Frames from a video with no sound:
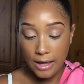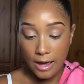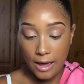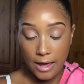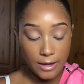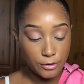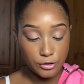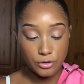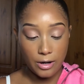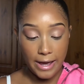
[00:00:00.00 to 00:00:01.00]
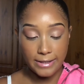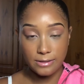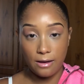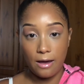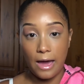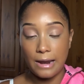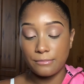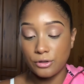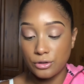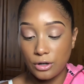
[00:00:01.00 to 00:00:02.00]
Neutralizer, and I'm
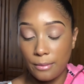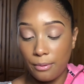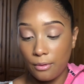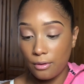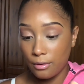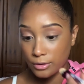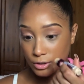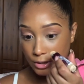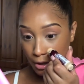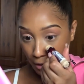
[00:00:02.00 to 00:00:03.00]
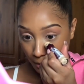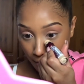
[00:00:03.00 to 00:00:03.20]
just going to put just here.